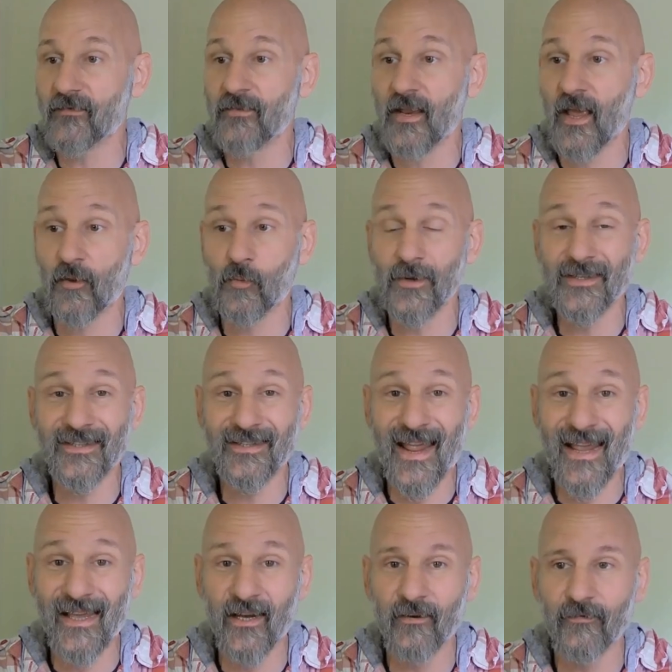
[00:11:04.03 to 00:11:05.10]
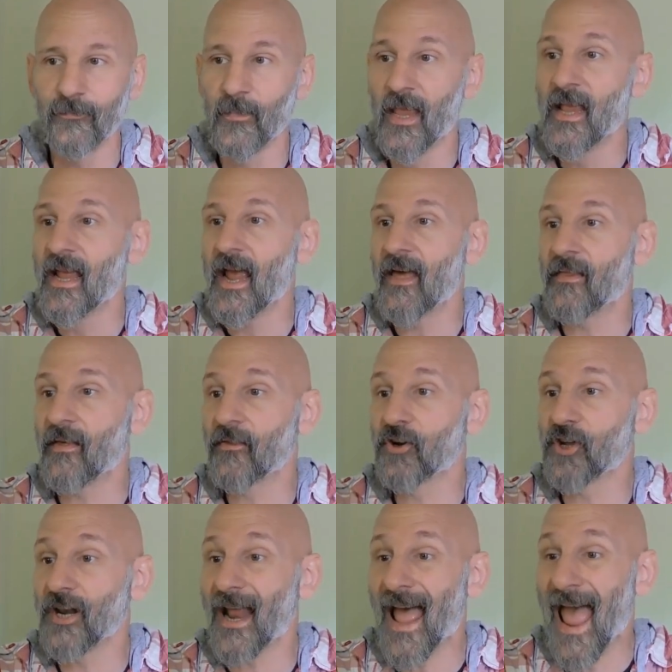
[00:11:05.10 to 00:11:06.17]
the other one's negative, and then they're
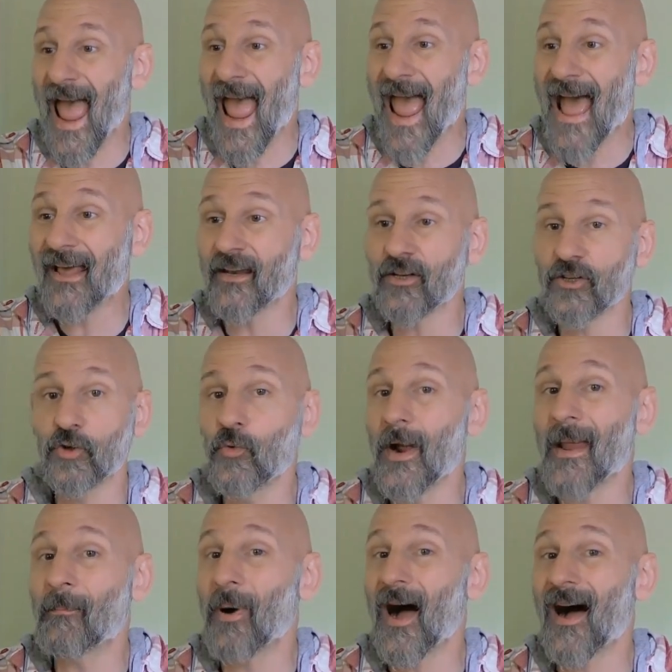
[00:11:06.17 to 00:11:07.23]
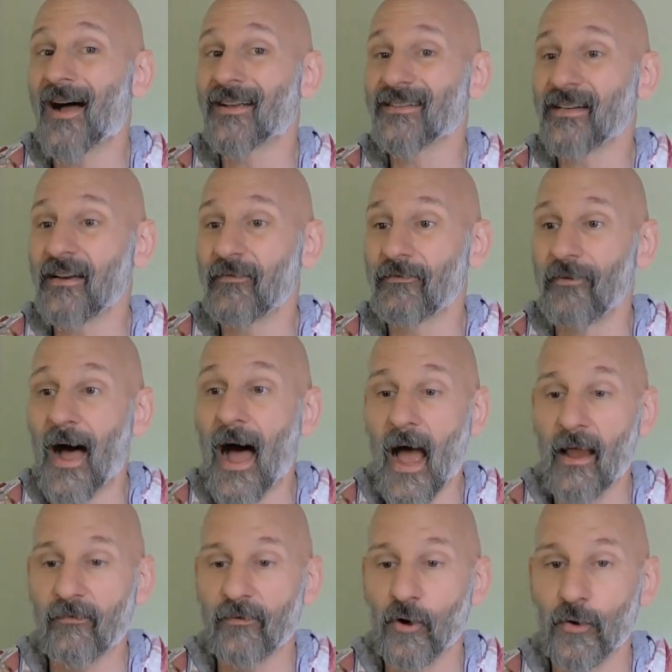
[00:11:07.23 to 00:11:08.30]
going to add to a positive
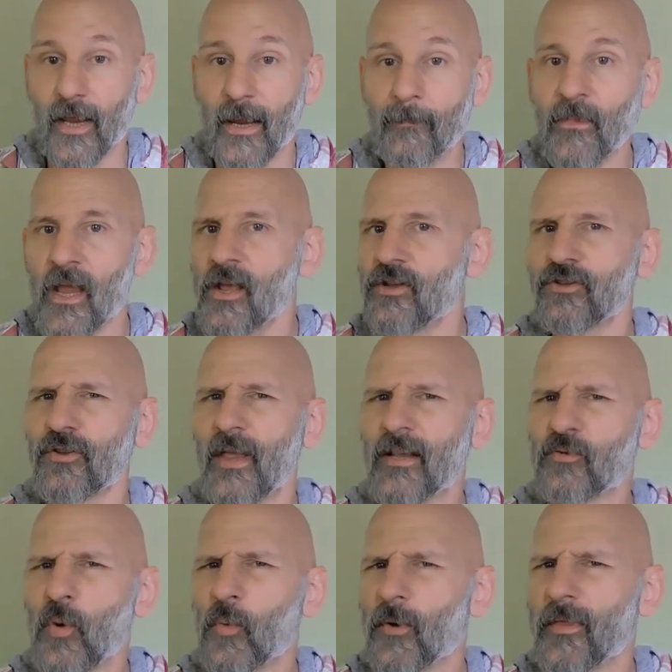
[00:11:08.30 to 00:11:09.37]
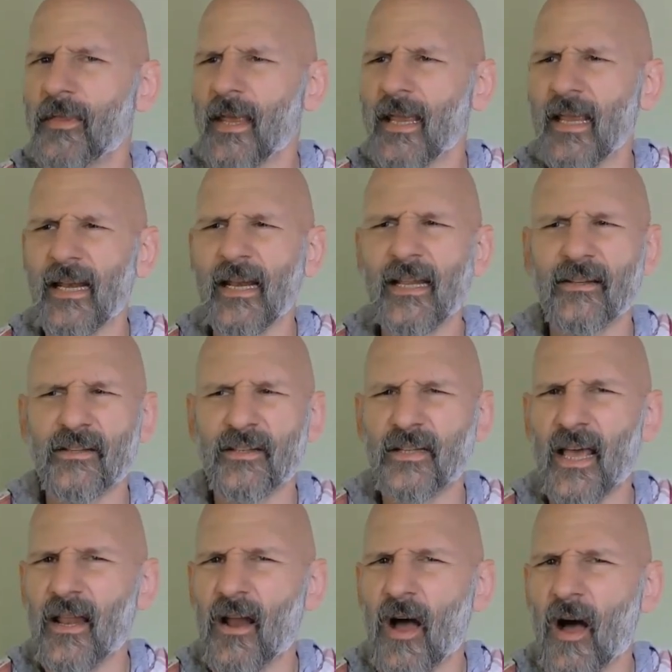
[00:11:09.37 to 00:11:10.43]
5, okay? So that's what we're thinking.
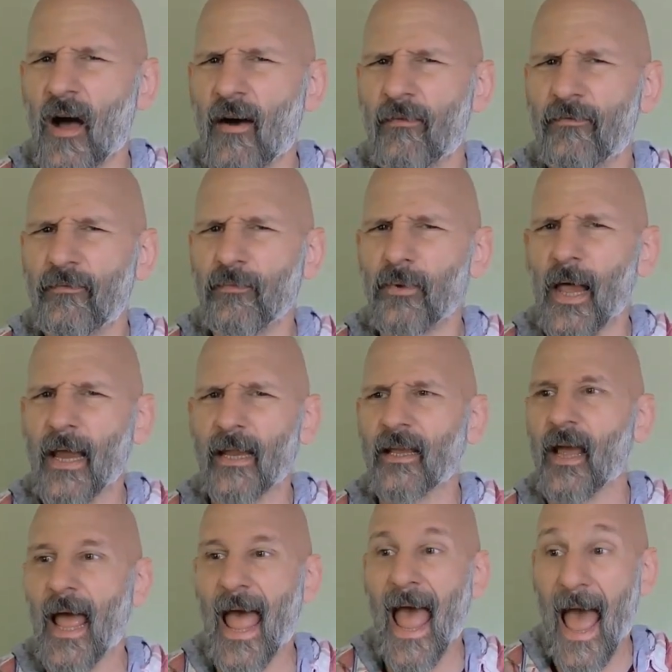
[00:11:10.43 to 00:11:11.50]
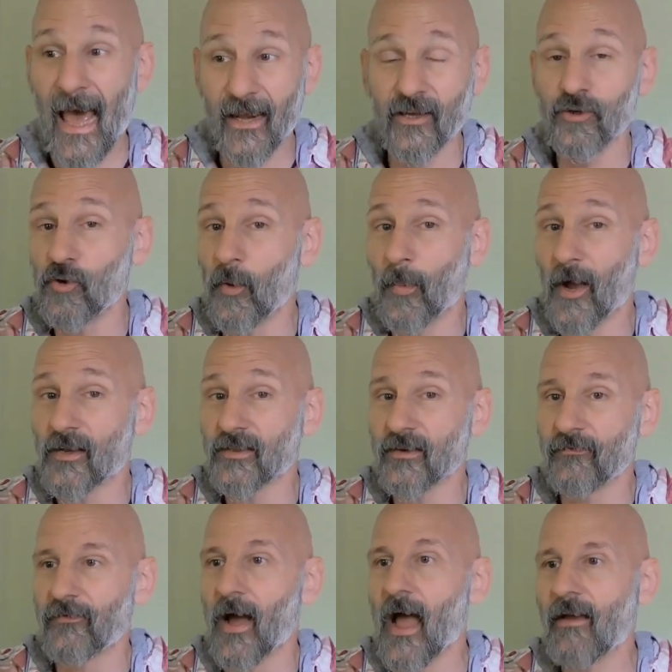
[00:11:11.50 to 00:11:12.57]
Instead of like adding to a
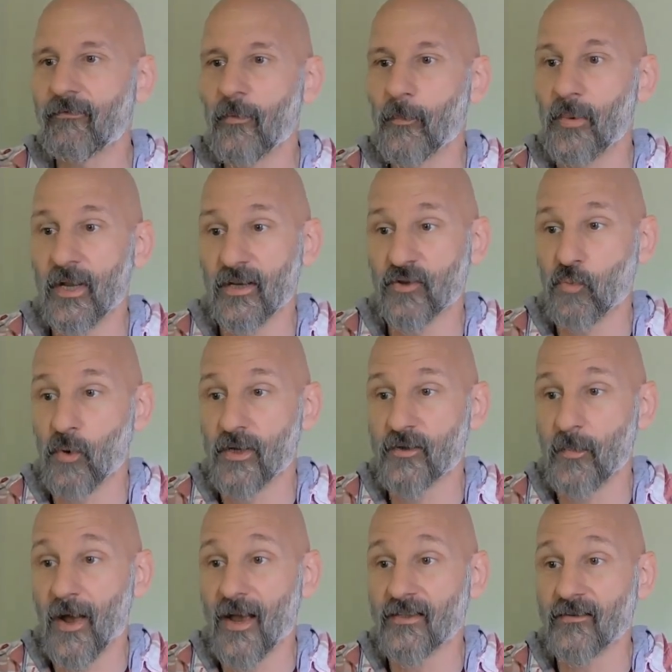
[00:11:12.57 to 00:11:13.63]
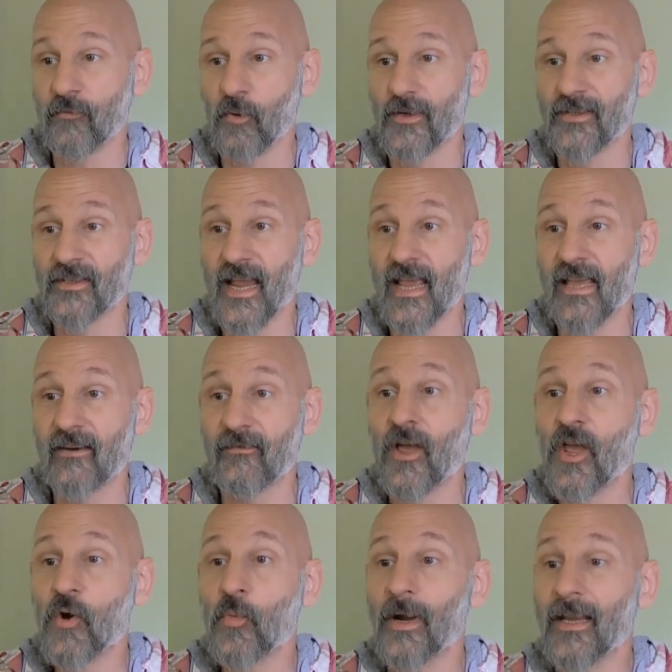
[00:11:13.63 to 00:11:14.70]
positive 5, because one's positive, one's negative,
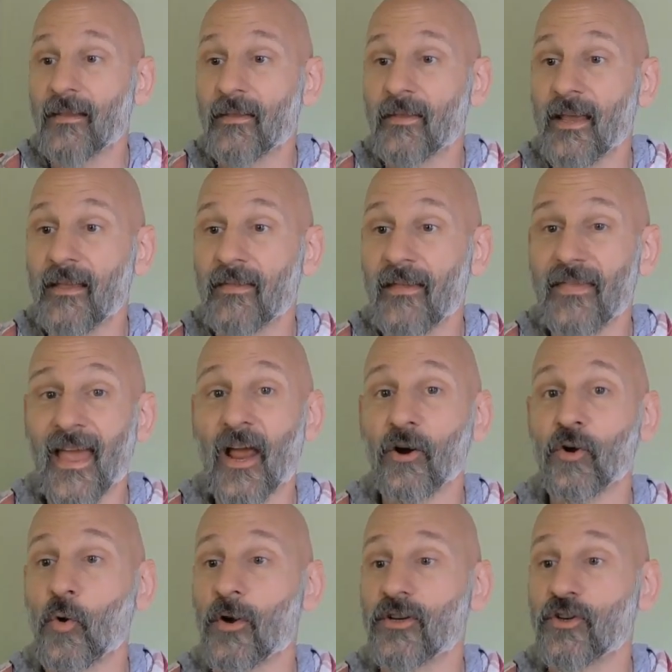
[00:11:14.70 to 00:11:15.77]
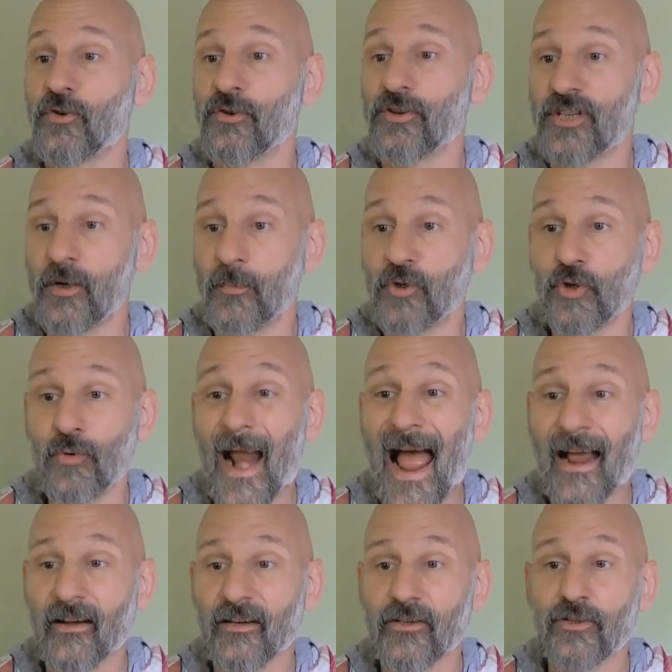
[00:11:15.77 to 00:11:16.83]
we can think that they are going to
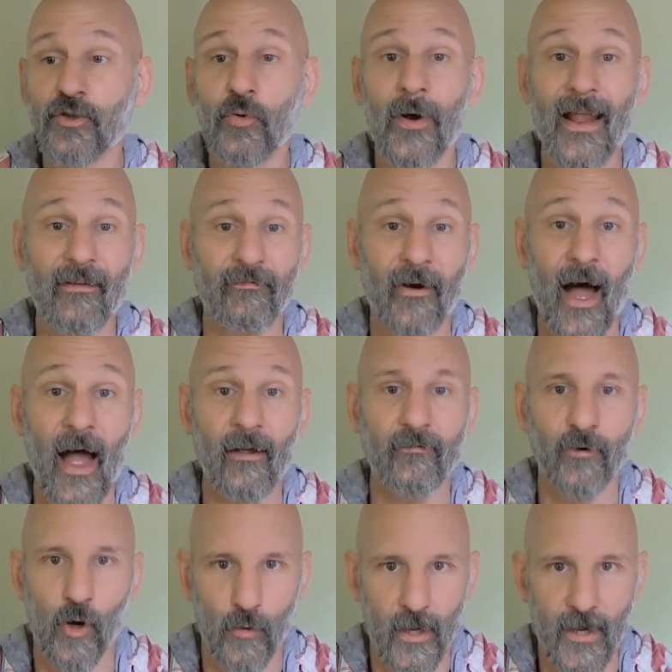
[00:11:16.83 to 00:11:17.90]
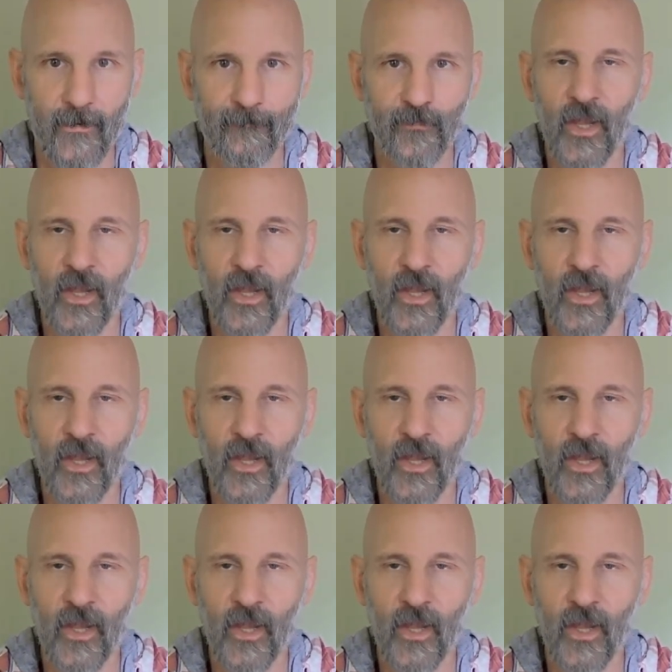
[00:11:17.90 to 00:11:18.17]
subtract to a 5, okay?